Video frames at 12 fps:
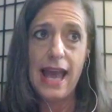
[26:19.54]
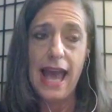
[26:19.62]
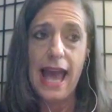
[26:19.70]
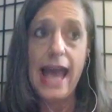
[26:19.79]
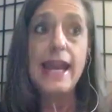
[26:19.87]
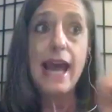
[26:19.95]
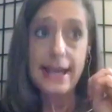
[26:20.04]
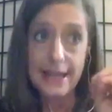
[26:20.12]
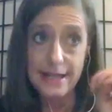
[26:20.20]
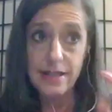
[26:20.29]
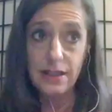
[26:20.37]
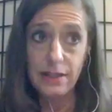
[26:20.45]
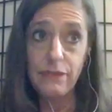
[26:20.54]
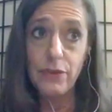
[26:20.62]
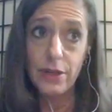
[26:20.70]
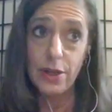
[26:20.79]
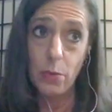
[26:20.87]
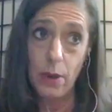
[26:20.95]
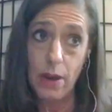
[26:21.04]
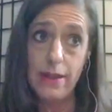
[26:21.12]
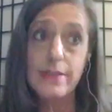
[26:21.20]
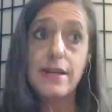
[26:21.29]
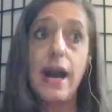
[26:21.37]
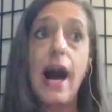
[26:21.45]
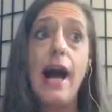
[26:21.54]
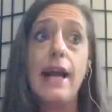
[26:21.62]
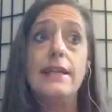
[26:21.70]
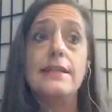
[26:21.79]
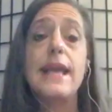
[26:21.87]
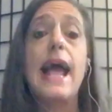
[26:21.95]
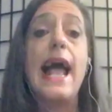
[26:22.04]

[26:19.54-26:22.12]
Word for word: and I can deliver it in a way that's kind